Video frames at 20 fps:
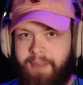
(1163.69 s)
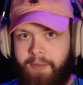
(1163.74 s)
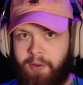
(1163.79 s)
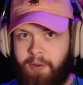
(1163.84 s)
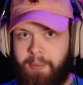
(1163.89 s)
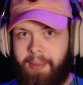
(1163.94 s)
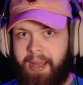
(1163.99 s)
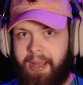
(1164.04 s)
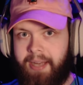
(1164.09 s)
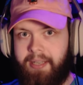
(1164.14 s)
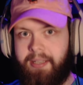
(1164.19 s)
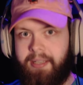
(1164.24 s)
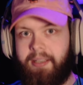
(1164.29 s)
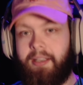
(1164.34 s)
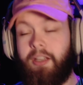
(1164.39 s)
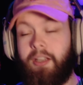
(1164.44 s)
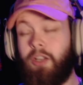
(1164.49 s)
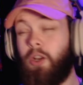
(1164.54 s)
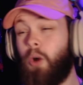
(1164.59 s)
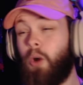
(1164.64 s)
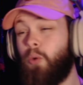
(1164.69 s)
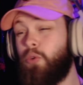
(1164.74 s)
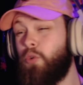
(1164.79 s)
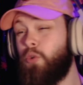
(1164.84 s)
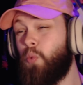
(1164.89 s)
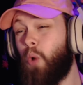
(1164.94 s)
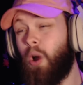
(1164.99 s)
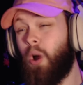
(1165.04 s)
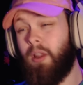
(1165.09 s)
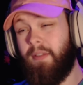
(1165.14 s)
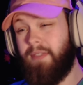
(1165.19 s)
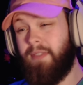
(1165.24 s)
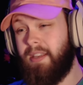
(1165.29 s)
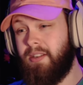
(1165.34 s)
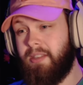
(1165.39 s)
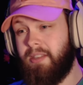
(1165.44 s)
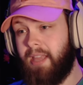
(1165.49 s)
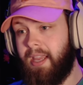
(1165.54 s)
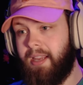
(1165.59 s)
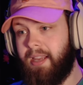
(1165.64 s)
everybody. Go do all of
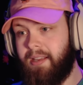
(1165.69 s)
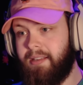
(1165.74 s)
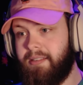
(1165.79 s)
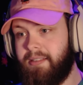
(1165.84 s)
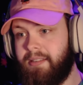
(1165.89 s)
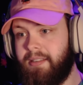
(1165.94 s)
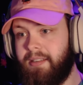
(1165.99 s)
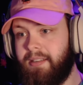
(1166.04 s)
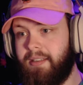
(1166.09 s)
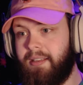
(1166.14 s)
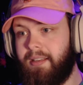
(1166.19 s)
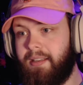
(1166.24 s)
these things.